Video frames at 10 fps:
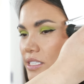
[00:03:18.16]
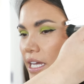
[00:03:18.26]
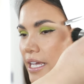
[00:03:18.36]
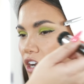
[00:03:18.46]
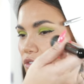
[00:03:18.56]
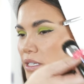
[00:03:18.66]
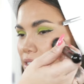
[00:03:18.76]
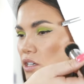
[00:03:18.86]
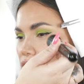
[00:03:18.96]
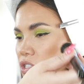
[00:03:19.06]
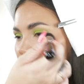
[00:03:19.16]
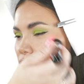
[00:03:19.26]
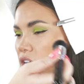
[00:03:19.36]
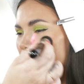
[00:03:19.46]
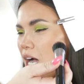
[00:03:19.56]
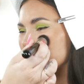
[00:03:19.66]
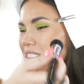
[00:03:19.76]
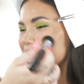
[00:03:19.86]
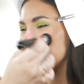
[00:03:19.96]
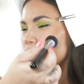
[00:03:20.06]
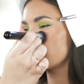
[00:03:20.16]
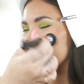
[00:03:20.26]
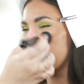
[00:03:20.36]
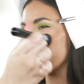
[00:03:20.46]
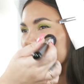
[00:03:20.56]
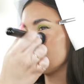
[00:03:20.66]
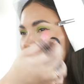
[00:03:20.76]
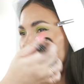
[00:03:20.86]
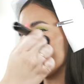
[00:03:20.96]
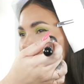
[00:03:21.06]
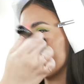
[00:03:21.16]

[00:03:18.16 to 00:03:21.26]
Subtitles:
take care of myself. So I'm still getting used to doing